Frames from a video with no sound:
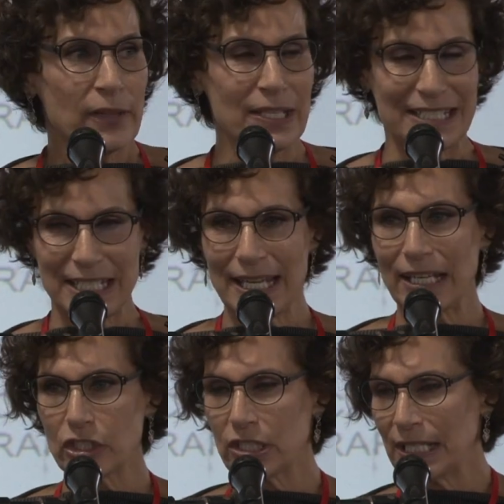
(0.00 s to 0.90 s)
that T
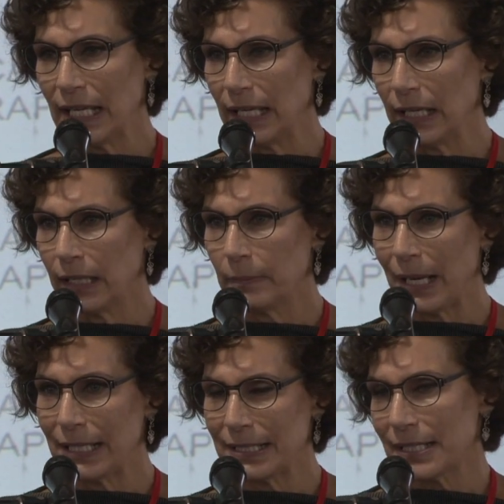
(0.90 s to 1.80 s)
H C
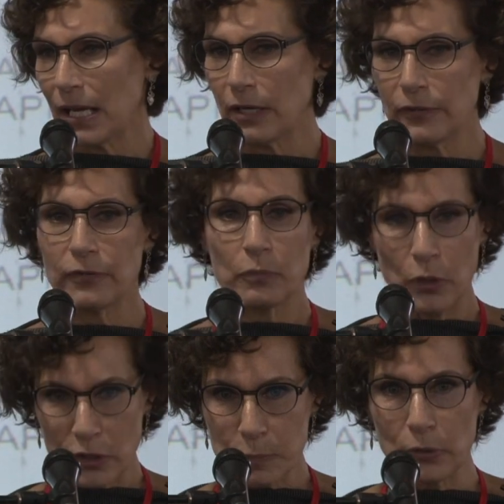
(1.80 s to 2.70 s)
by itself
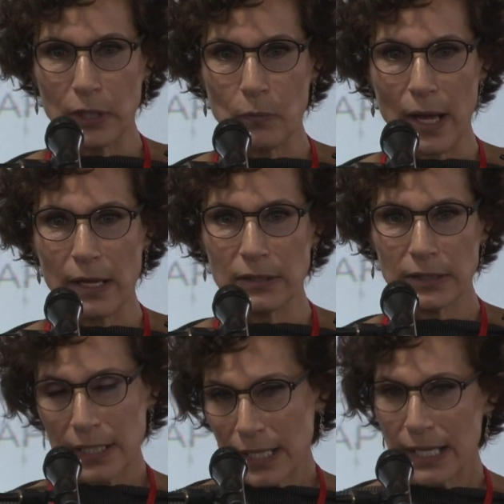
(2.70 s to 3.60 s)
works pretty well.
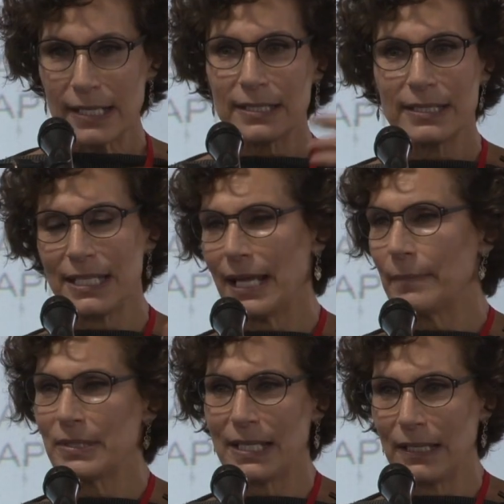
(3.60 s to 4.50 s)
T
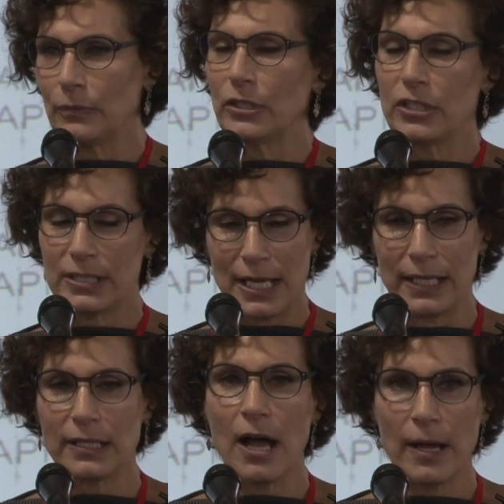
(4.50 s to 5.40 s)
M Z, which is
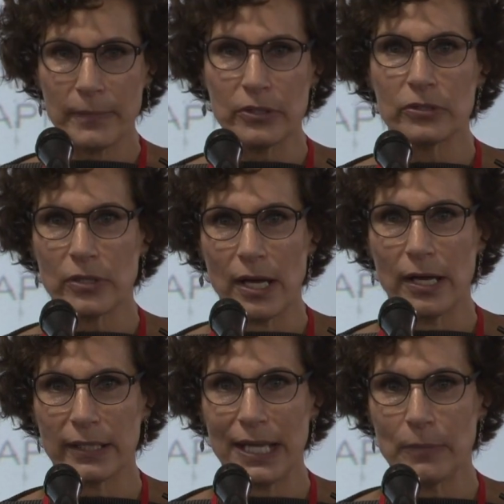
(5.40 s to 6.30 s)
a common
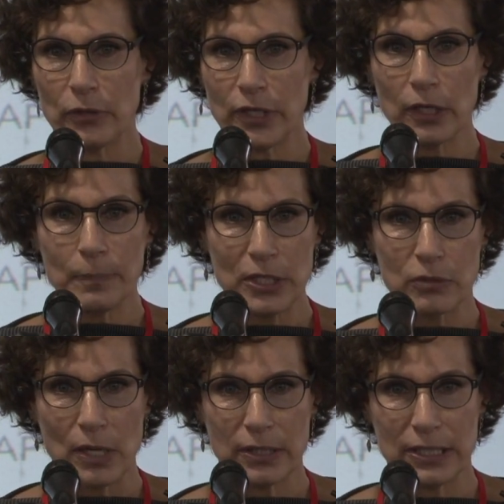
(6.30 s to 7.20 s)
uh, chemotherapy
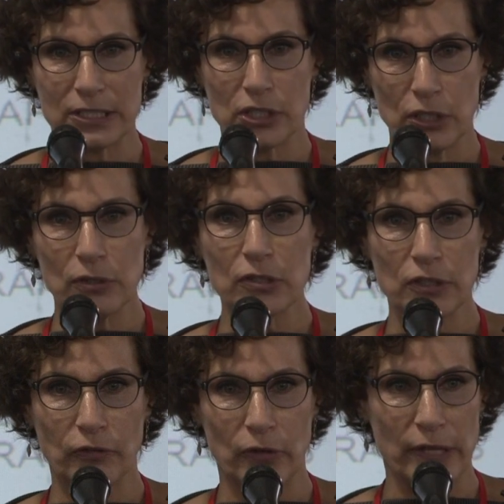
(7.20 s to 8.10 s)
drug that's
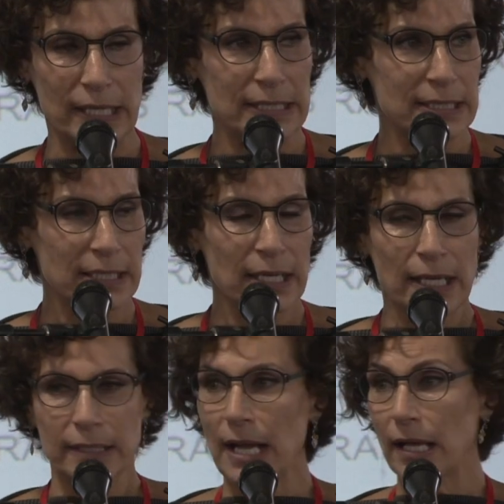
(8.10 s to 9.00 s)
used for this,
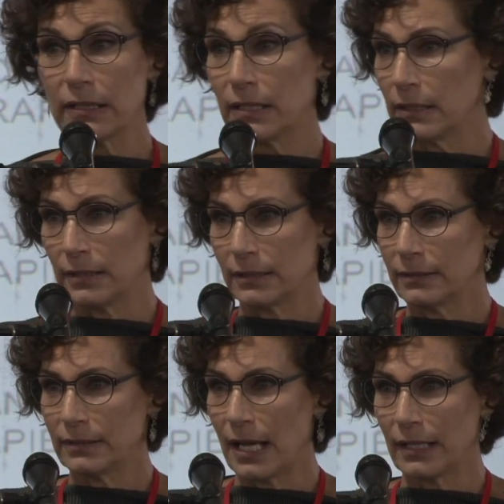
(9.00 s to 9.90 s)
not the,
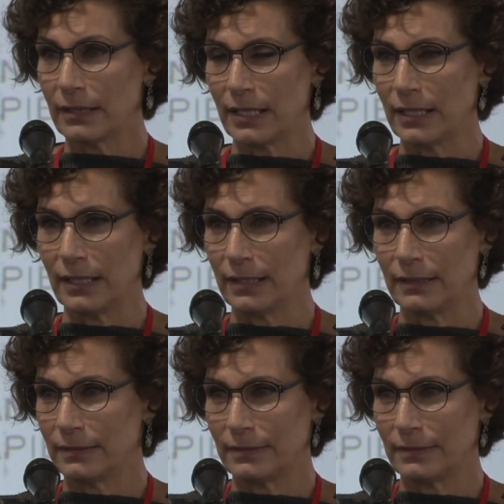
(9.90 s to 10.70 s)
not the